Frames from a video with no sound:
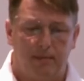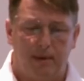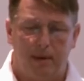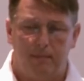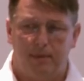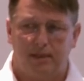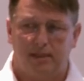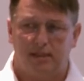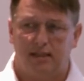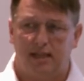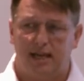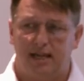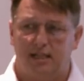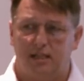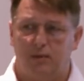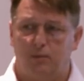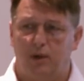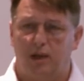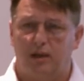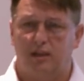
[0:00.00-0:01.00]
bit about metadata,
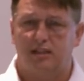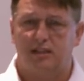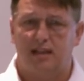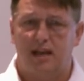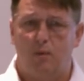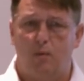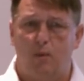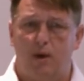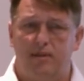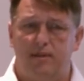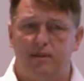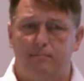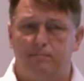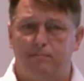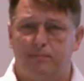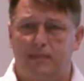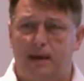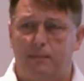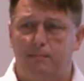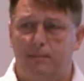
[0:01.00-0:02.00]
and we understand where
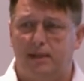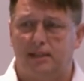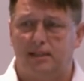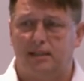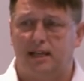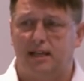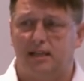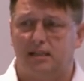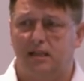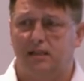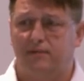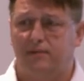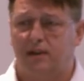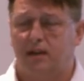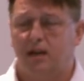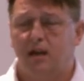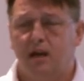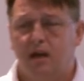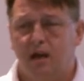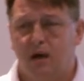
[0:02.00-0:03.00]
that metadata is
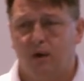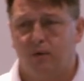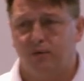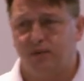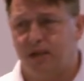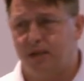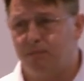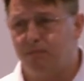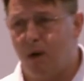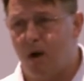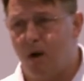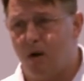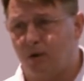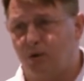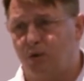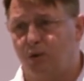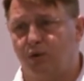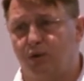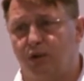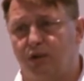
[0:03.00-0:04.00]
living. Obviously,
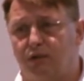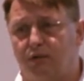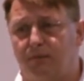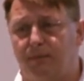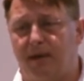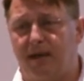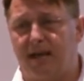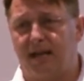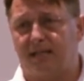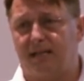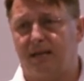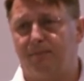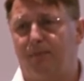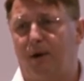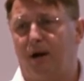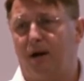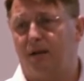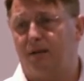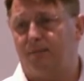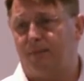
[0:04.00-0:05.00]
Mark talked earlier on about
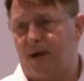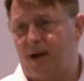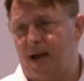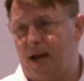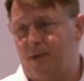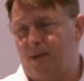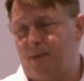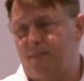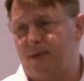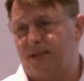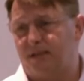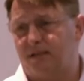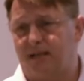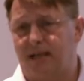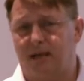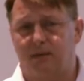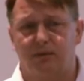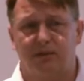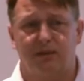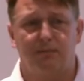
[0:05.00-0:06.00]
XMPilot, about how that
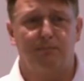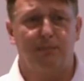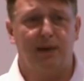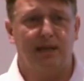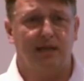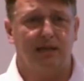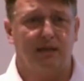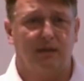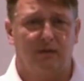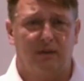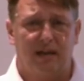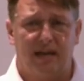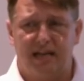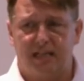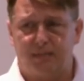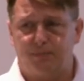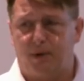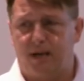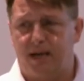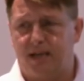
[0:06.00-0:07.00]
metadata was embedded on that
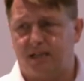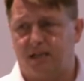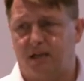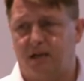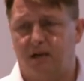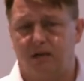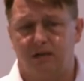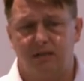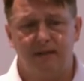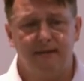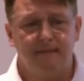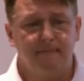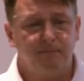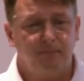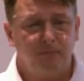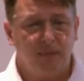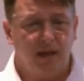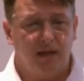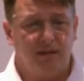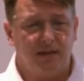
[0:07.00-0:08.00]
S/S card,
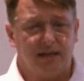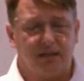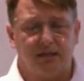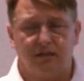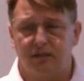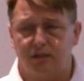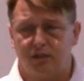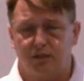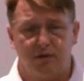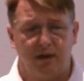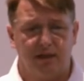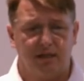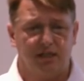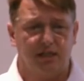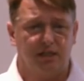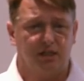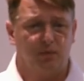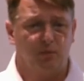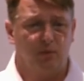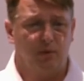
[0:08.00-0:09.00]
and that's going to
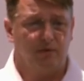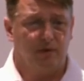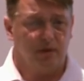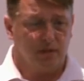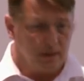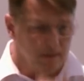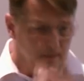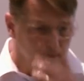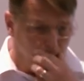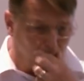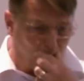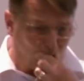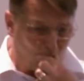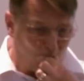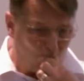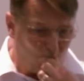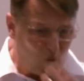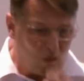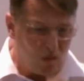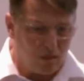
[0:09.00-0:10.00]
transition with us.
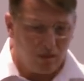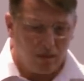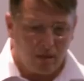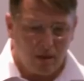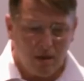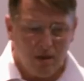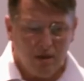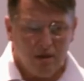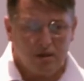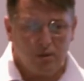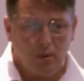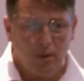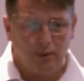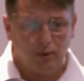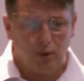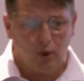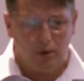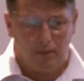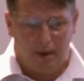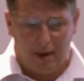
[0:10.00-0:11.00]
So when we
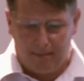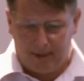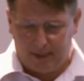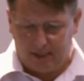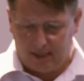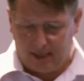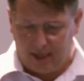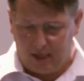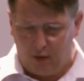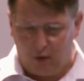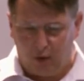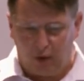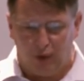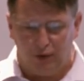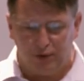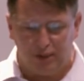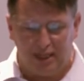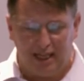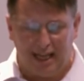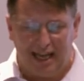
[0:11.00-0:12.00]
talk about metadata, you'll
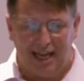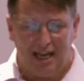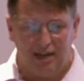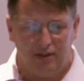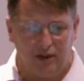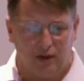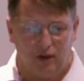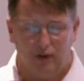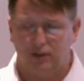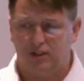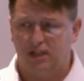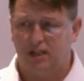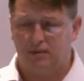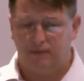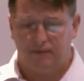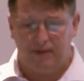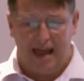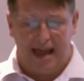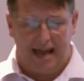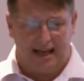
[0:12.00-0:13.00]
constantly hear the concept
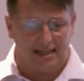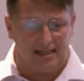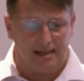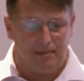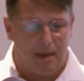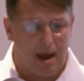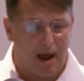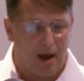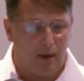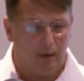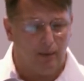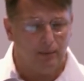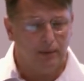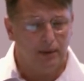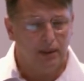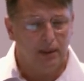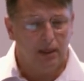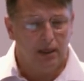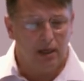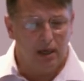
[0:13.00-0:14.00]
of XML.
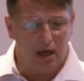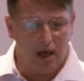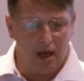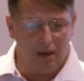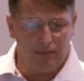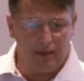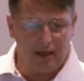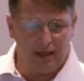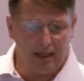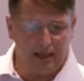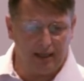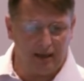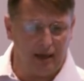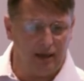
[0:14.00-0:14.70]
And